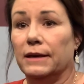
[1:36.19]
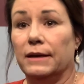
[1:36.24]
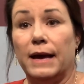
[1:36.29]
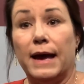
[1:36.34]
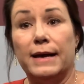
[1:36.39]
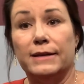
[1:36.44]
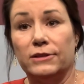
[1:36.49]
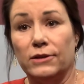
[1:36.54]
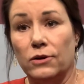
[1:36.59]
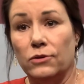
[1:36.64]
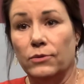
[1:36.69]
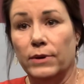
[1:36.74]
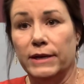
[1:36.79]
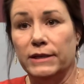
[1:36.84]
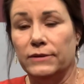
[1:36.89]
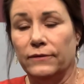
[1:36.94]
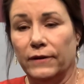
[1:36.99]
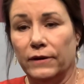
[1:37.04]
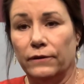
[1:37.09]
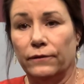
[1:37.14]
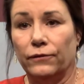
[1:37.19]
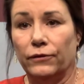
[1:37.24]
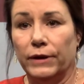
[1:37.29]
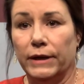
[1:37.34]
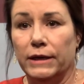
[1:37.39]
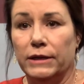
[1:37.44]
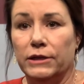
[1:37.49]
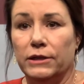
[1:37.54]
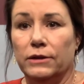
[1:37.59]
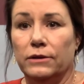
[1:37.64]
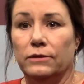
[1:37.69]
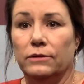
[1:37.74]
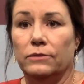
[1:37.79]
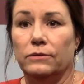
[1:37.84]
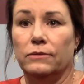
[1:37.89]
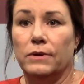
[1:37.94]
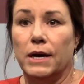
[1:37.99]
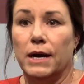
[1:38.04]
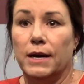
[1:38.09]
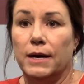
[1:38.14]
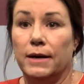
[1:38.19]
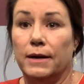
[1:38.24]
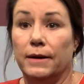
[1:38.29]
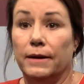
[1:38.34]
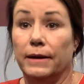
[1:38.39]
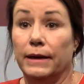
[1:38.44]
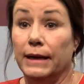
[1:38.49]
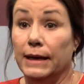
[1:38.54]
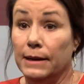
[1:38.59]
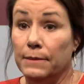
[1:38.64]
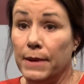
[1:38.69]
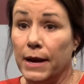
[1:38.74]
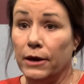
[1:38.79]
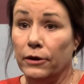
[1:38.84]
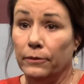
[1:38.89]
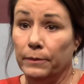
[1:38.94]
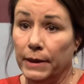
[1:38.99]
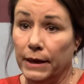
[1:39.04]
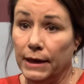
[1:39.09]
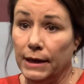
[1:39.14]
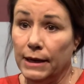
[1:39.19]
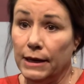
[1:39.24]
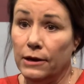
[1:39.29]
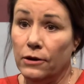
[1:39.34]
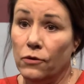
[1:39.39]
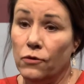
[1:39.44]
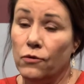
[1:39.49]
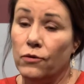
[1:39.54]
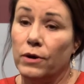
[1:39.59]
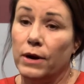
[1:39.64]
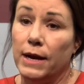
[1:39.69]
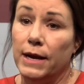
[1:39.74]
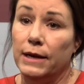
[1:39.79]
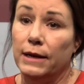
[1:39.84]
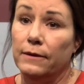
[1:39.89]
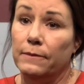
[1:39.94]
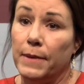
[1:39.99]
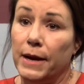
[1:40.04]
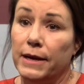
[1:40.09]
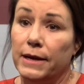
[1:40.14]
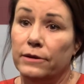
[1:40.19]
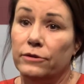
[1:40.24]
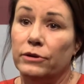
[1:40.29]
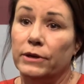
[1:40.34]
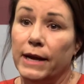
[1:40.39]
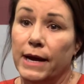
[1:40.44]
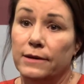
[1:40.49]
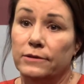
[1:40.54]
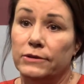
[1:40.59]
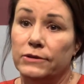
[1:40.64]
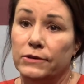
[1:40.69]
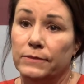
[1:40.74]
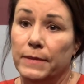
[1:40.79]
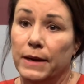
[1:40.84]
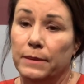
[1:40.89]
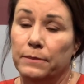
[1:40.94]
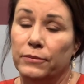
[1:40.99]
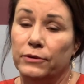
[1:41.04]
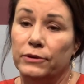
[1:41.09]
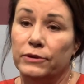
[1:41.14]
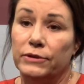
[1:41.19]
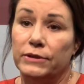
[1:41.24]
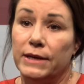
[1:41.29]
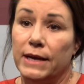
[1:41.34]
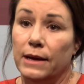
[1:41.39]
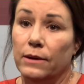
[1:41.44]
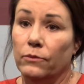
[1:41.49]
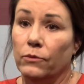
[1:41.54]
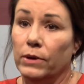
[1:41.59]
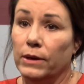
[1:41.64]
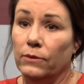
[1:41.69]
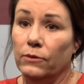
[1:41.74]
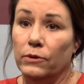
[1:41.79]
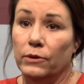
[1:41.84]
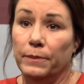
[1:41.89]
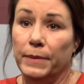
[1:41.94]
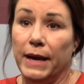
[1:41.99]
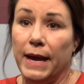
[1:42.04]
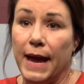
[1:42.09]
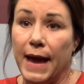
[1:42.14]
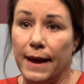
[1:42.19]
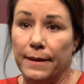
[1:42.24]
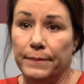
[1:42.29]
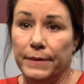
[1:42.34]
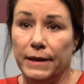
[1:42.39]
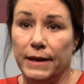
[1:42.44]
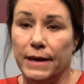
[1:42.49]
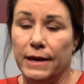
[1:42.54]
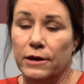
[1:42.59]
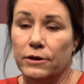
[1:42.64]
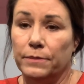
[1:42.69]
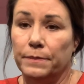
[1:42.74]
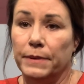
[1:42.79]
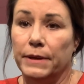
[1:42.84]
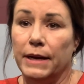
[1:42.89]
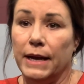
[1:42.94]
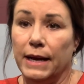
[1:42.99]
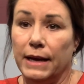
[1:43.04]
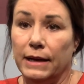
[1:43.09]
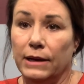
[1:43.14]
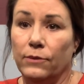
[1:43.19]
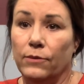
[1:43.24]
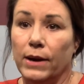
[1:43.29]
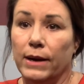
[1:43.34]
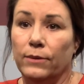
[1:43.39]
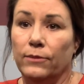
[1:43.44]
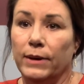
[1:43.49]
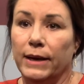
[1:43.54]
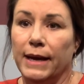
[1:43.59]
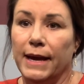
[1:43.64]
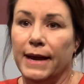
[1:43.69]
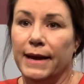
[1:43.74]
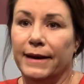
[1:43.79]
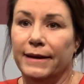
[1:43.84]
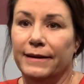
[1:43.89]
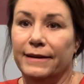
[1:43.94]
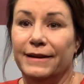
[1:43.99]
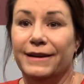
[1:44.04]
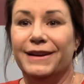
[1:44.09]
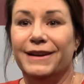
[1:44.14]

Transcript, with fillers: as always, feel free to uh, email me or any of my other council members, and we will be happy to help in any way we can.